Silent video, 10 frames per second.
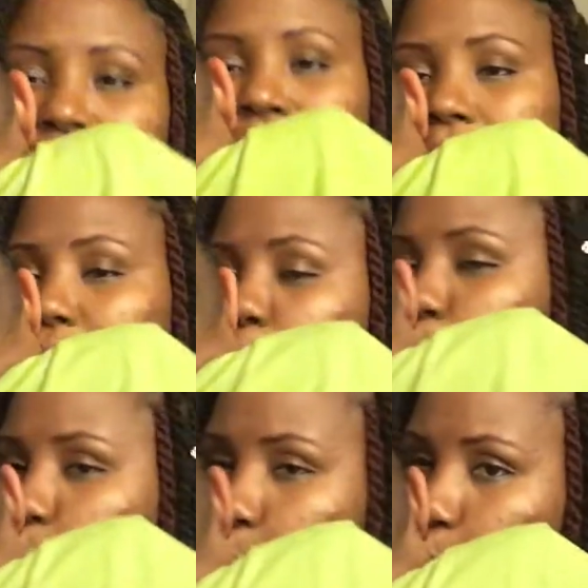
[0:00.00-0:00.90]
two,
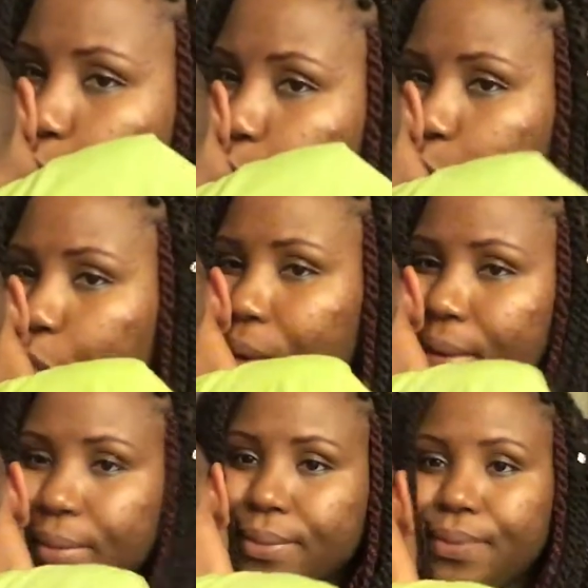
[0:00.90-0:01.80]

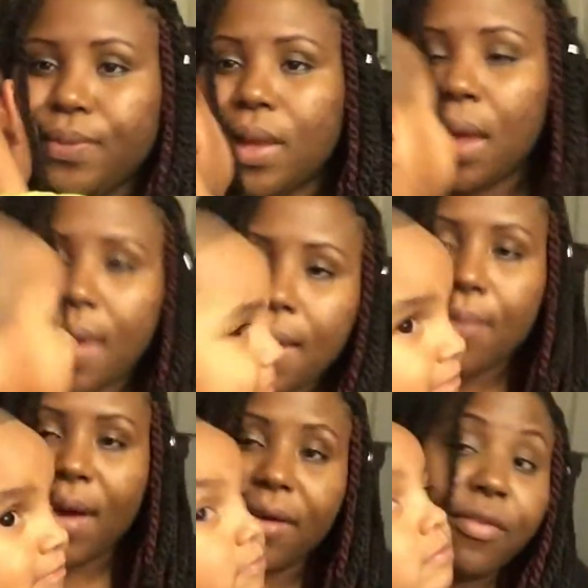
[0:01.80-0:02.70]
three.
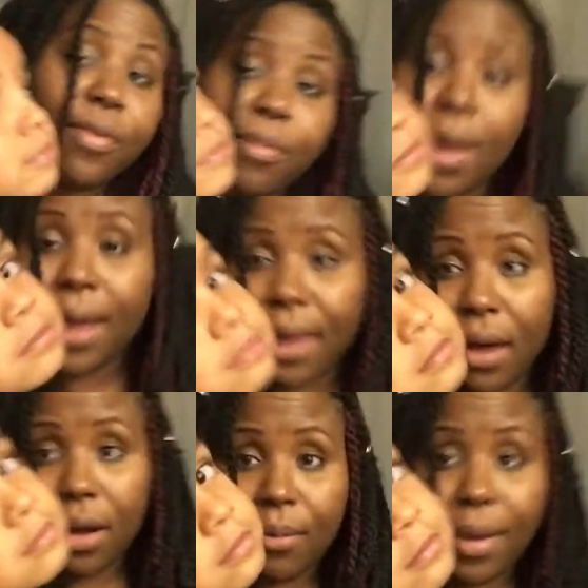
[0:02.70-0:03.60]
My my
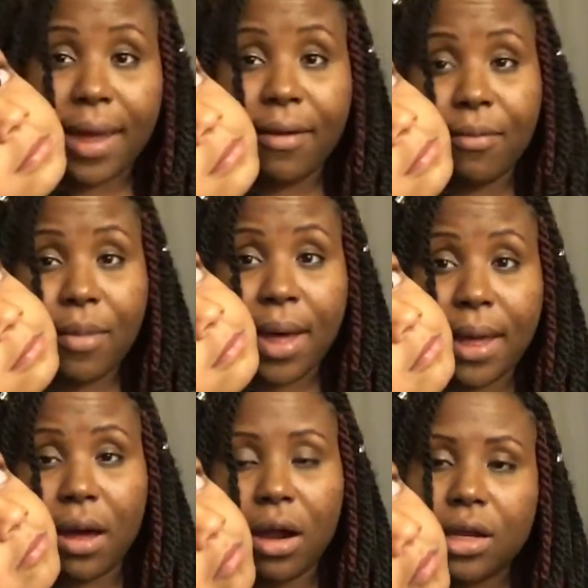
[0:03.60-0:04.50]
car my my
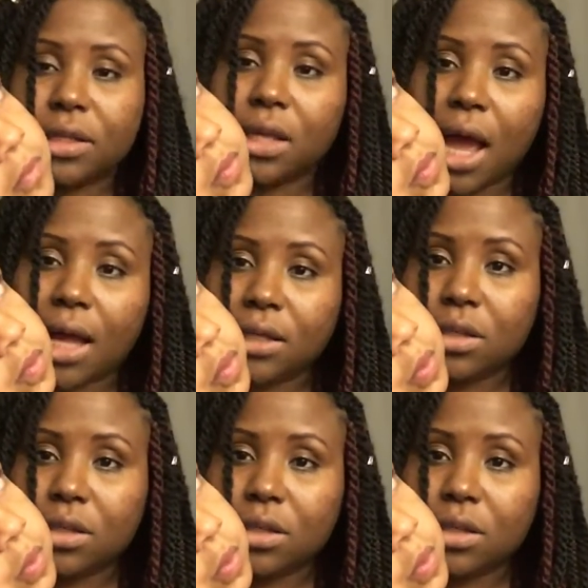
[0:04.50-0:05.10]
car is not